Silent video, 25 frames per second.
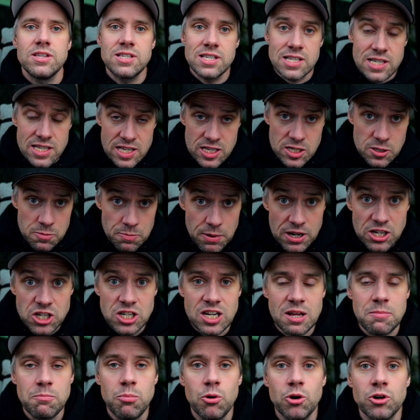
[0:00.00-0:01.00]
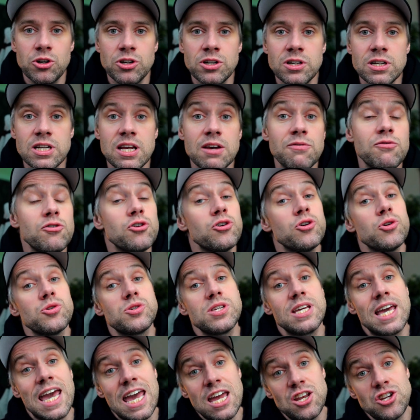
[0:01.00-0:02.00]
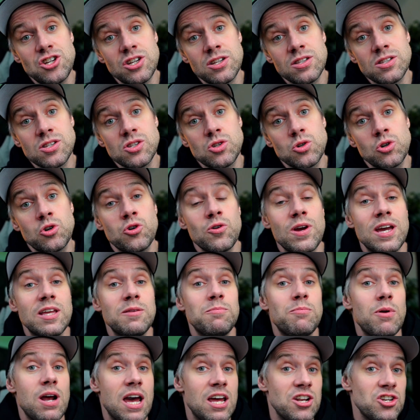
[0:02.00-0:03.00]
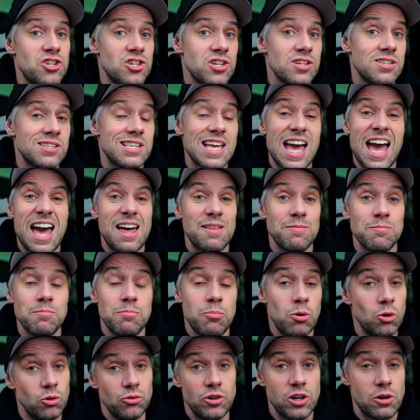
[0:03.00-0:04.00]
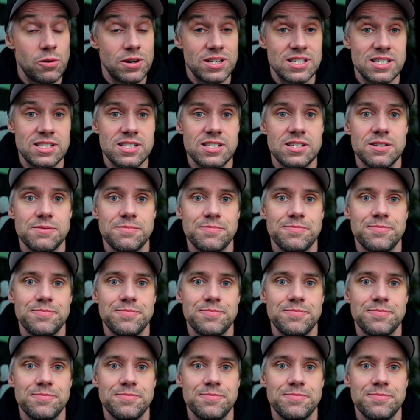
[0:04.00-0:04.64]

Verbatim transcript: This is especially important if you're using agents to create branches and pull requests.